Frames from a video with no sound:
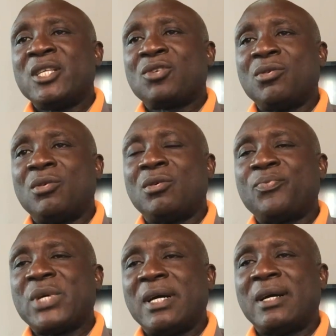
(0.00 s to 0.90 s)

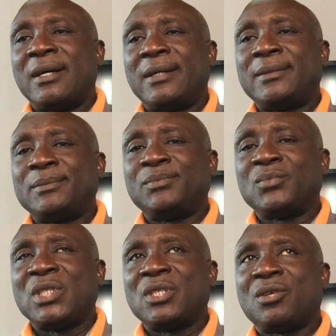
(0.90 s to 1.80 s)
So
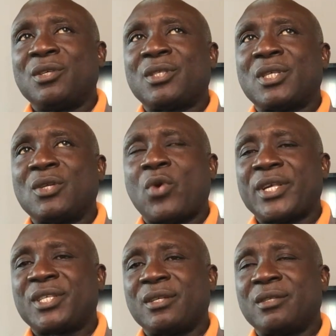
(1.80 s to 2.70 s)
it's just a
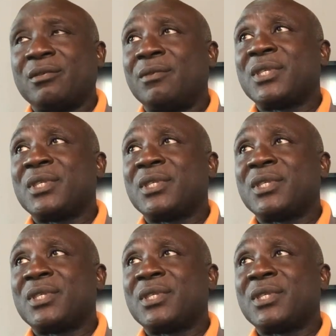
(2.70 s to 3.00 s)
question